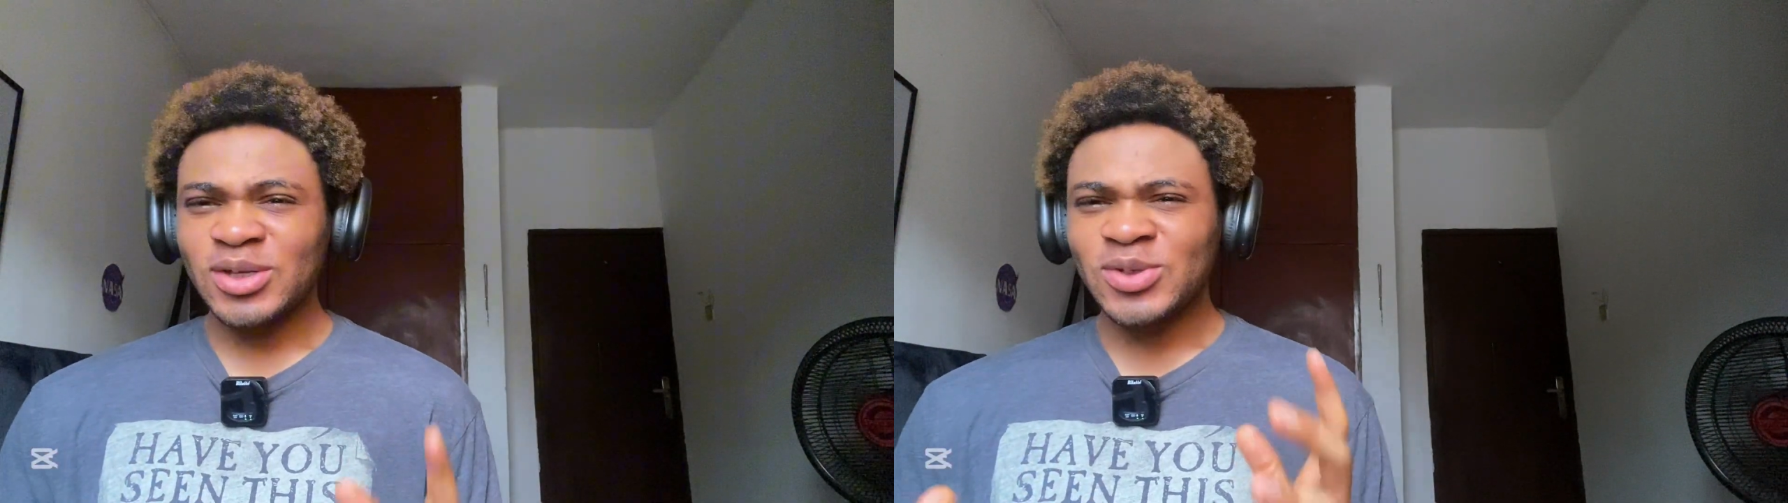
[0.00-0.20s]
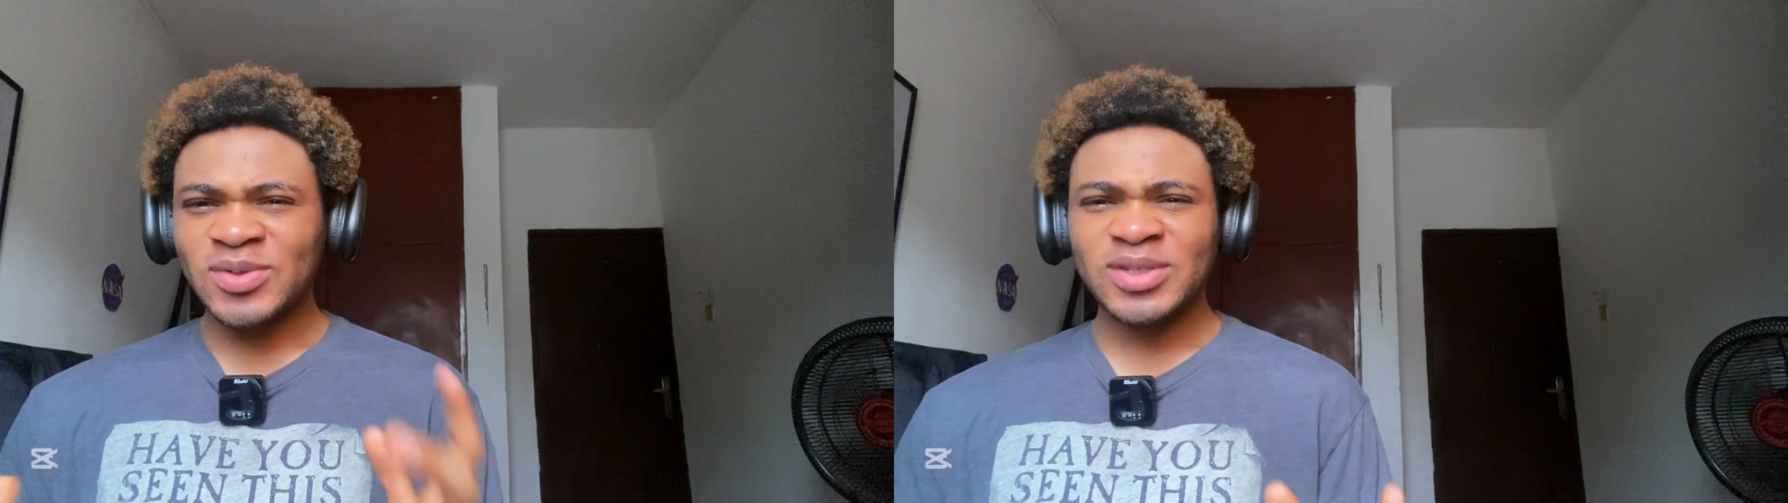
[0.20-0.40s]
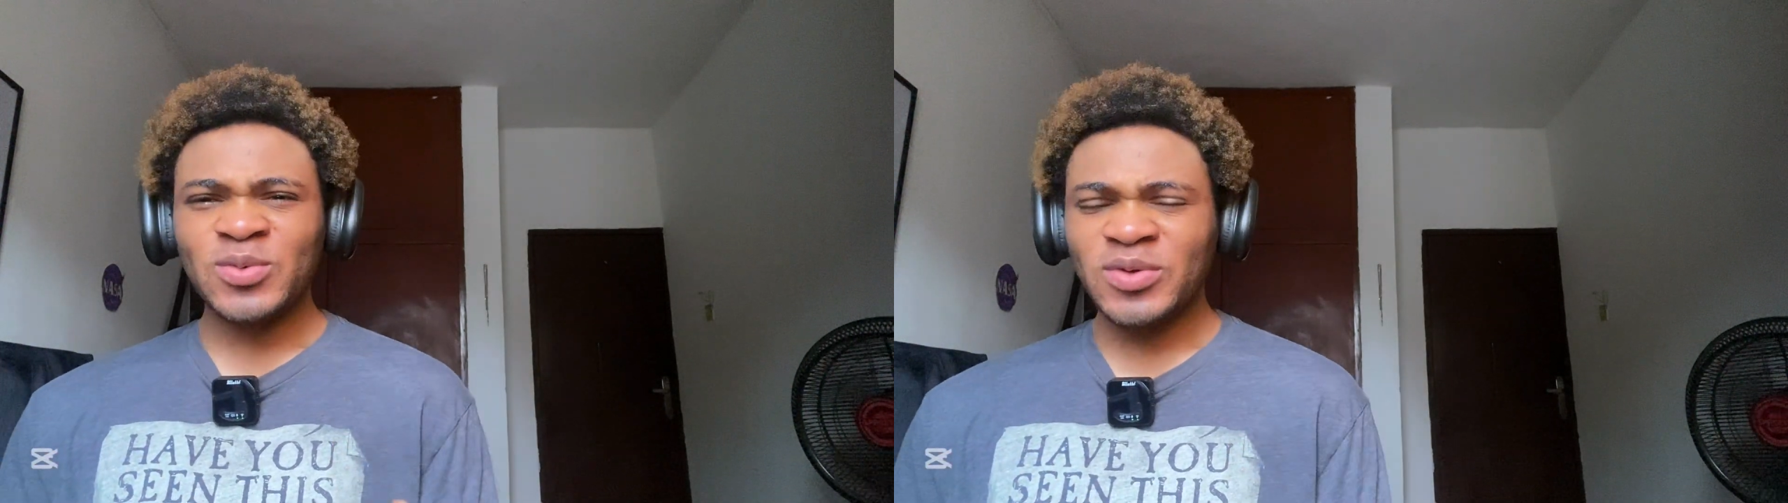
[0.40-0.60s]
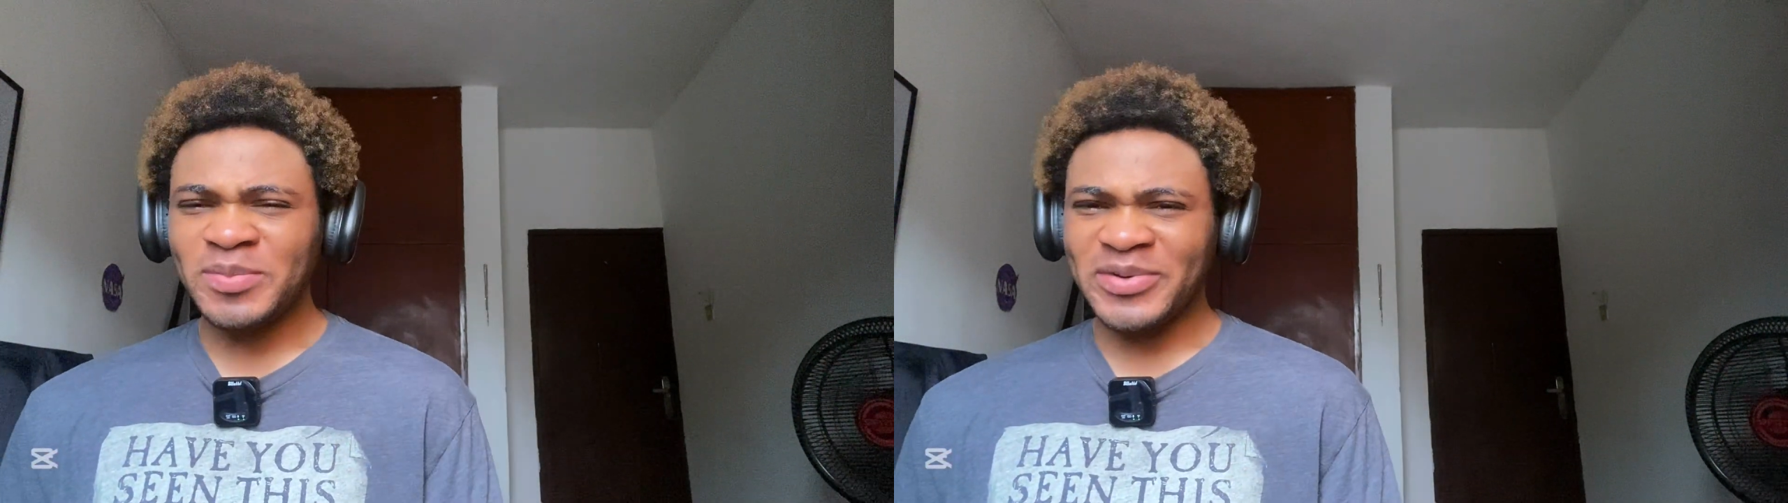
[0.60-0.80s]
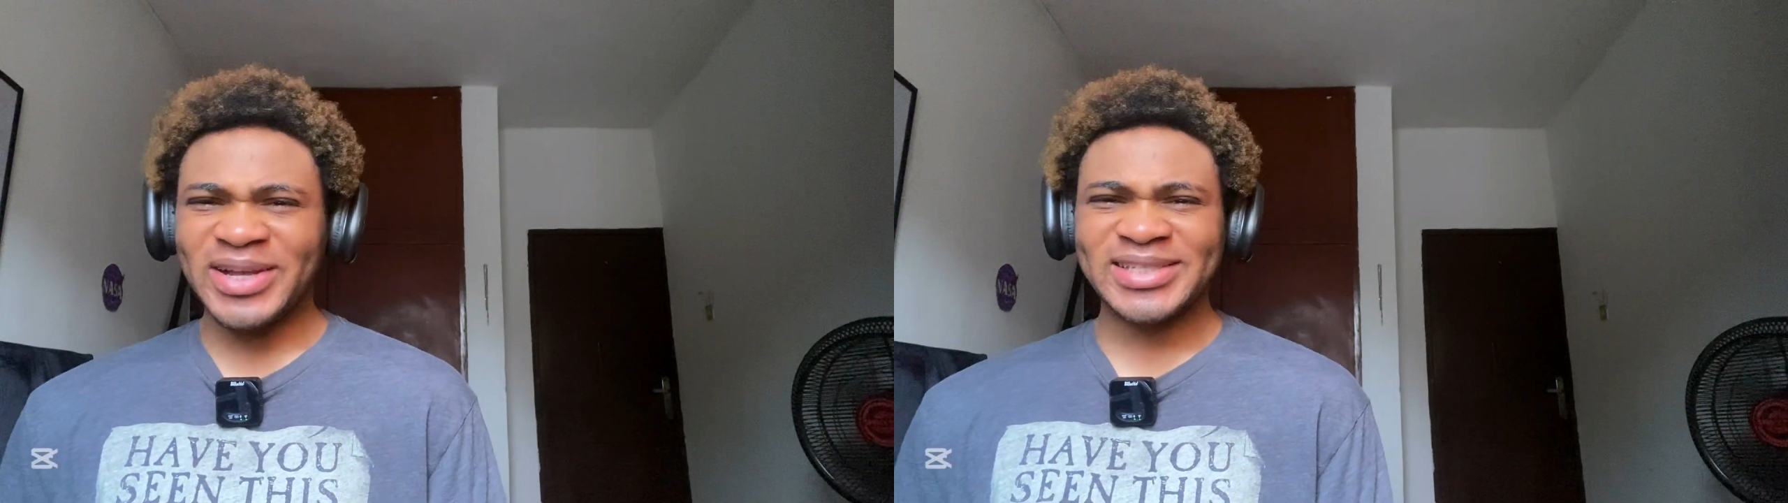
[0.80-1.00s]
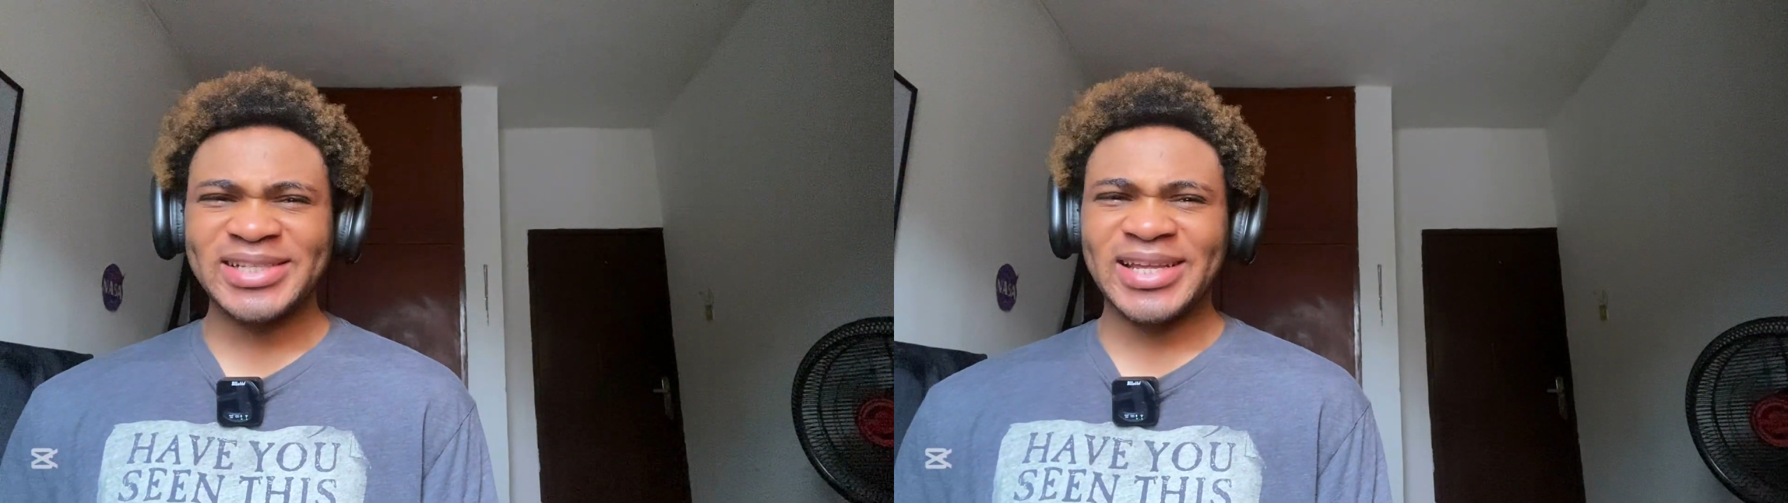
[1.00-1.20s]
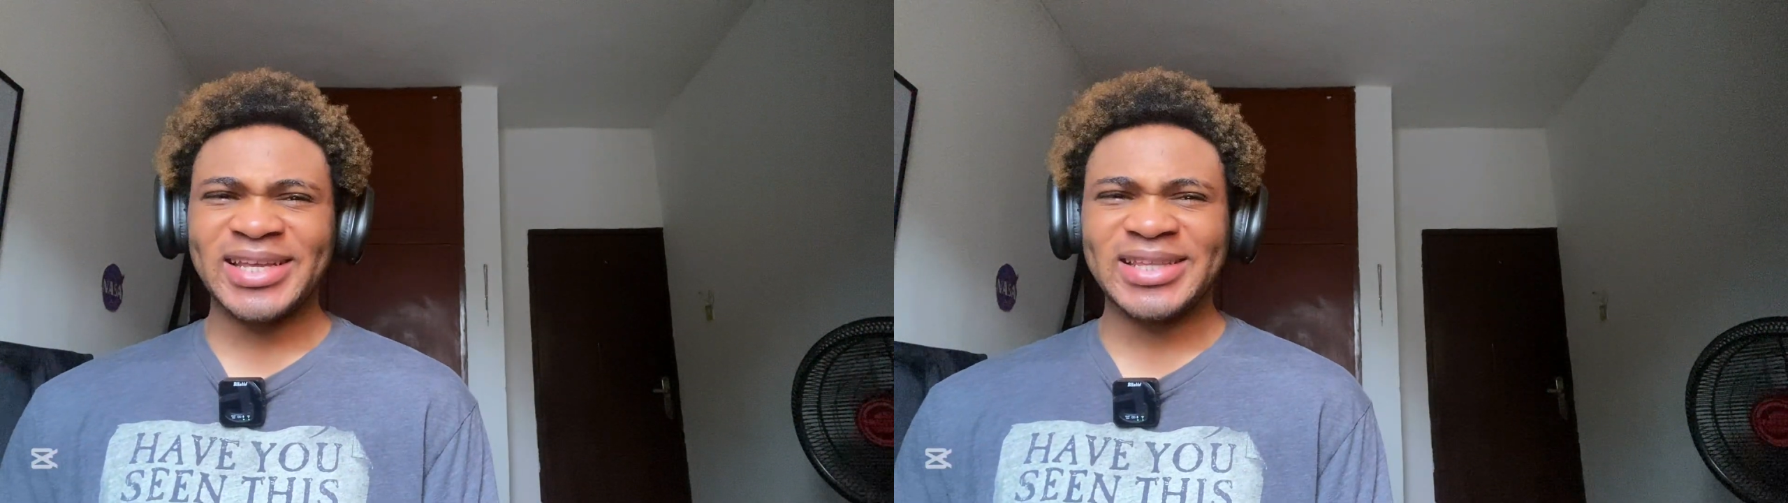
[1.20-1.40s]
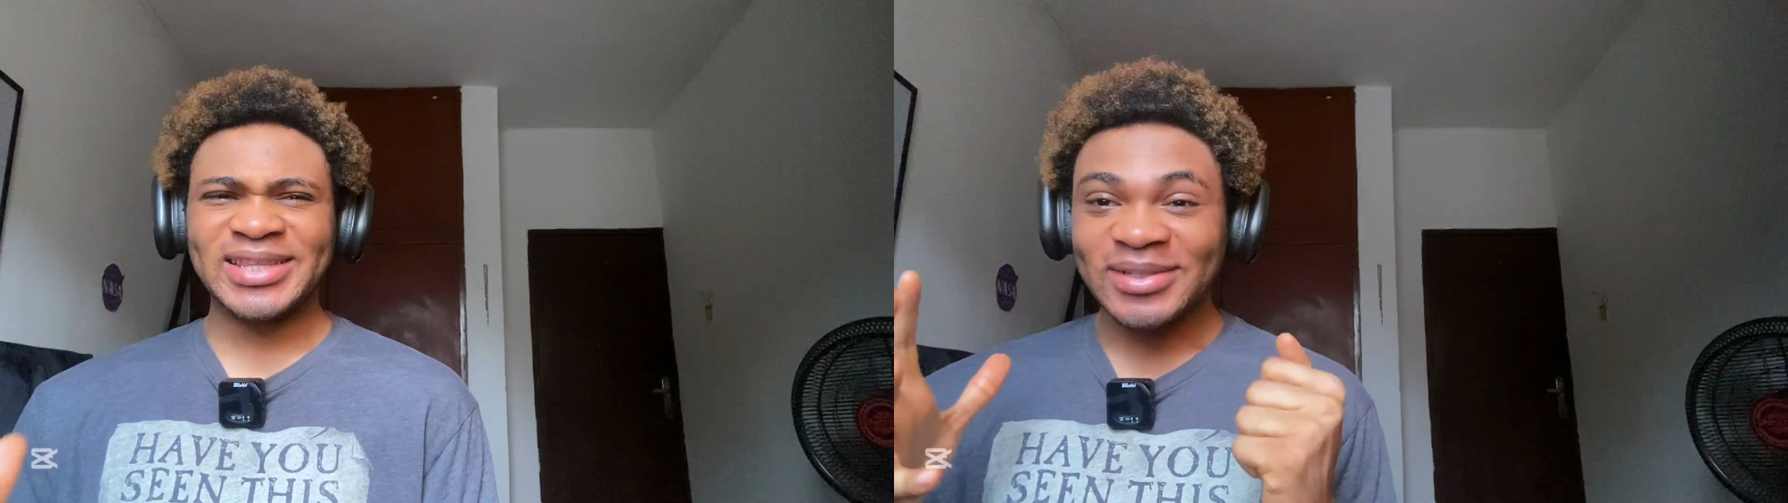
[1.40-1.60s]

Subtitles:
So today we're going to be reacting like